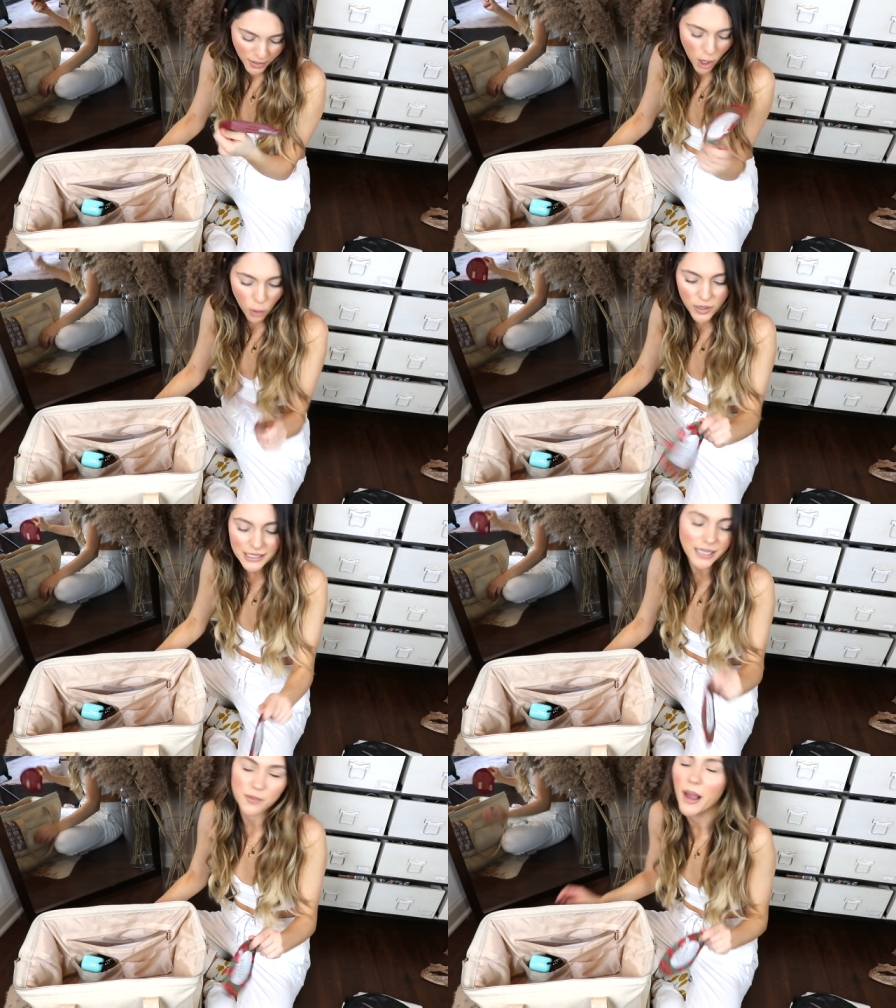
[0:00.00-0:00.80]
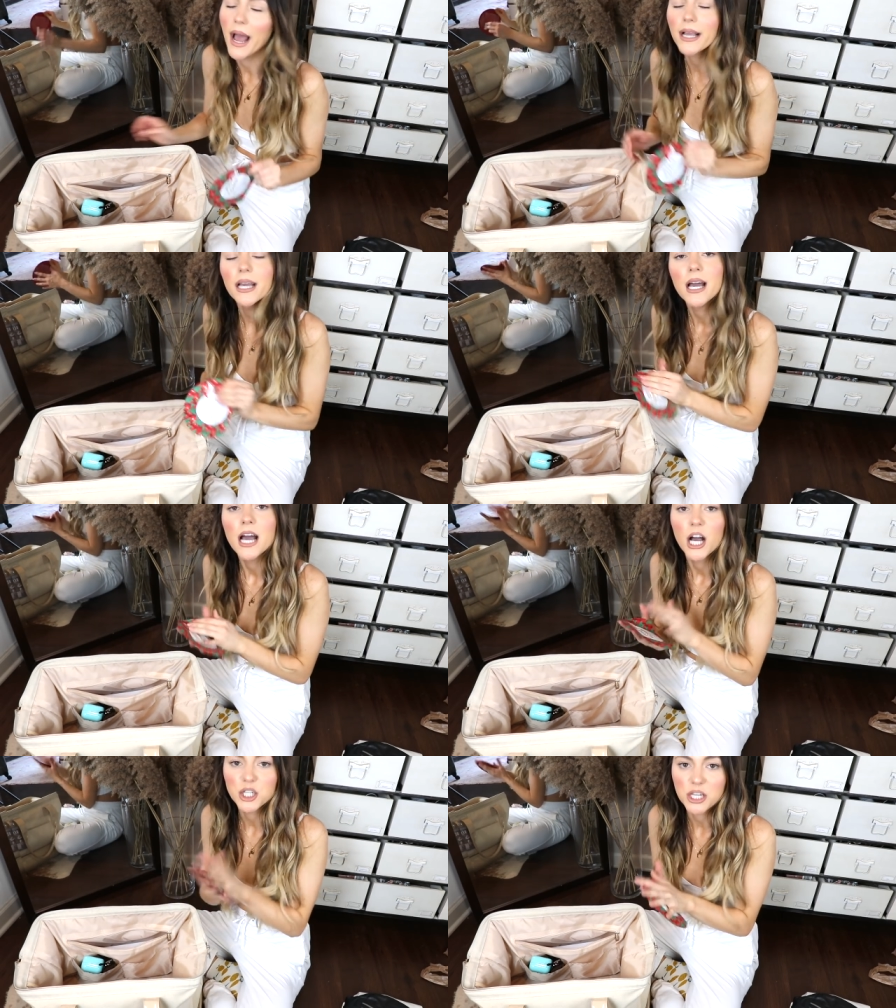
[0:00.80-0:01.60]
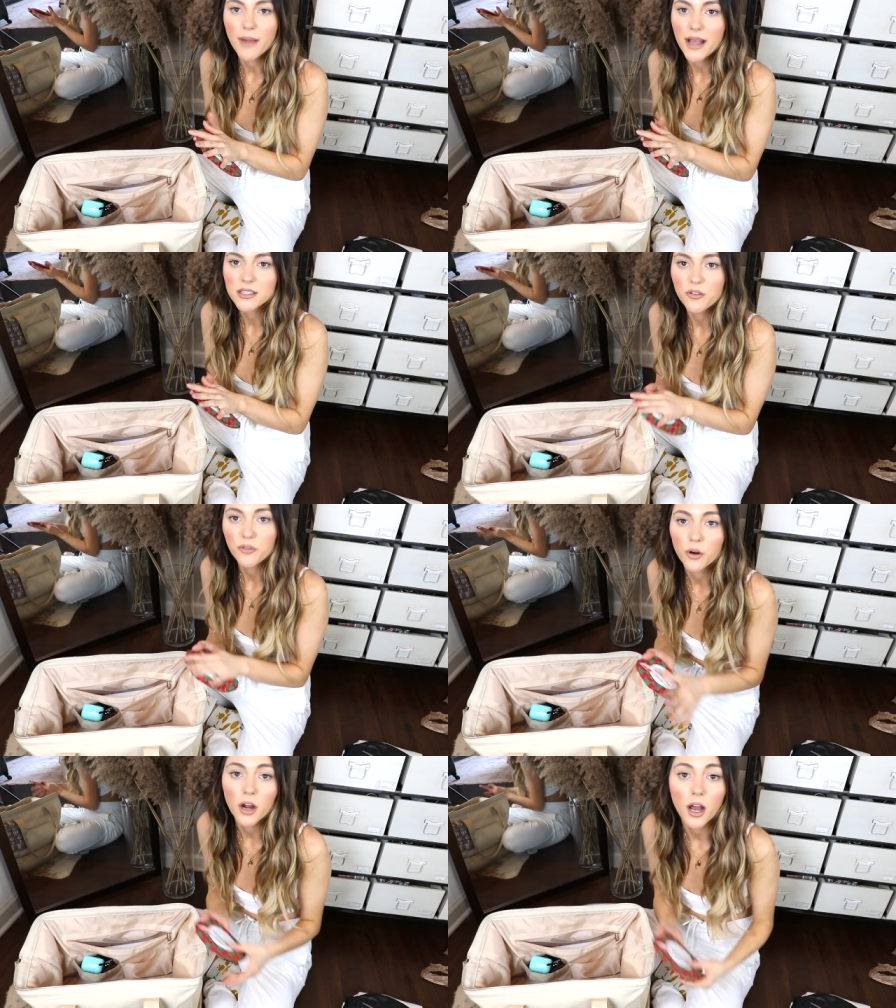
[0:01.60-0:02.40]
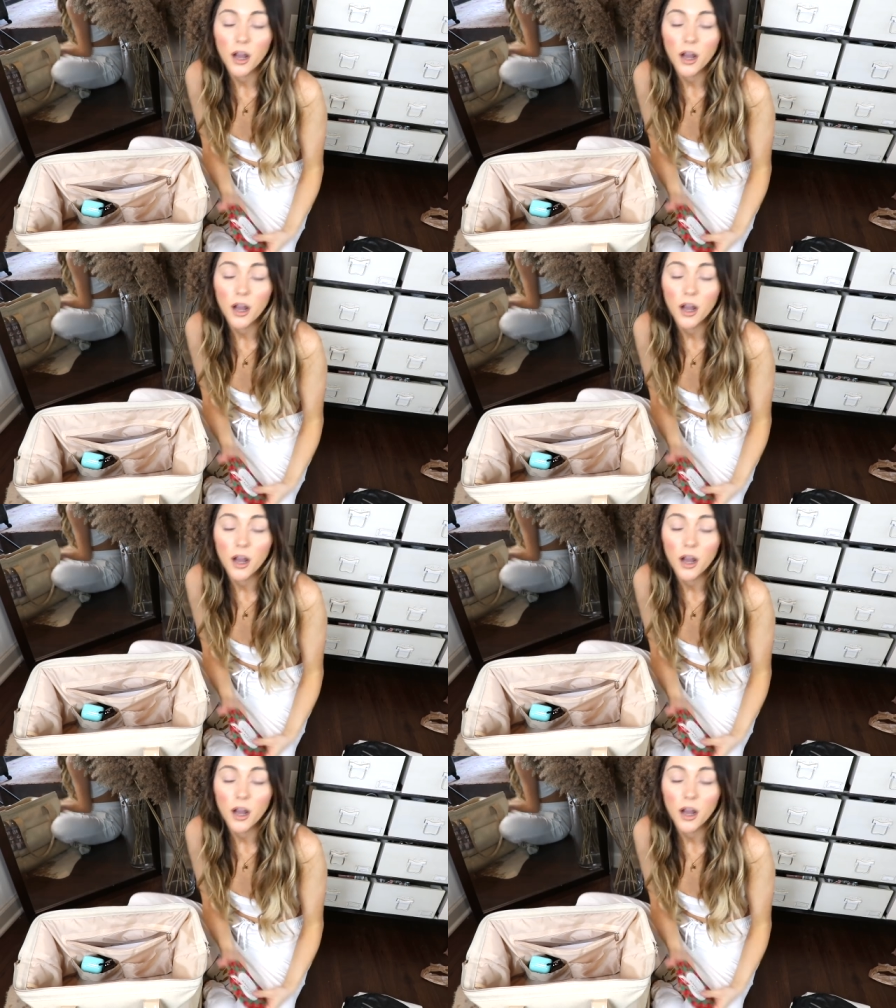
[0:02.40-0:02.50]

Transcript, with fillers: but I always like to pack a sheet mask for